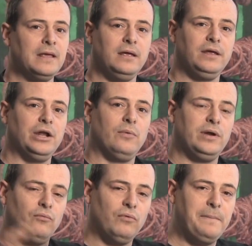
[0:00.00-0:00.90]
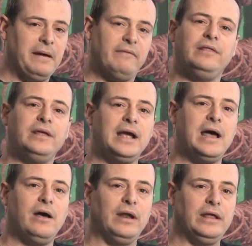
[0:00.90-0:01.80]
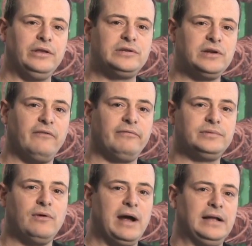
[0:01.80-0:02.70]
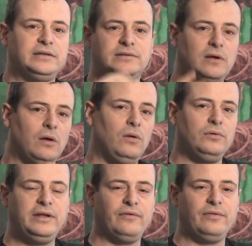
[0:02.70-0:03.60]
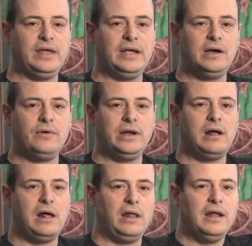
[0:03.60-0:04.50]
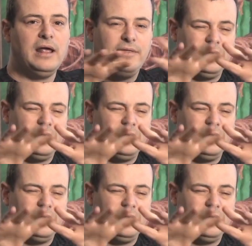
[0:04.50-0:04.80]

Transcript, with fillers: you know where you rip everything out and you start from scratch. It's a whole different thing going on.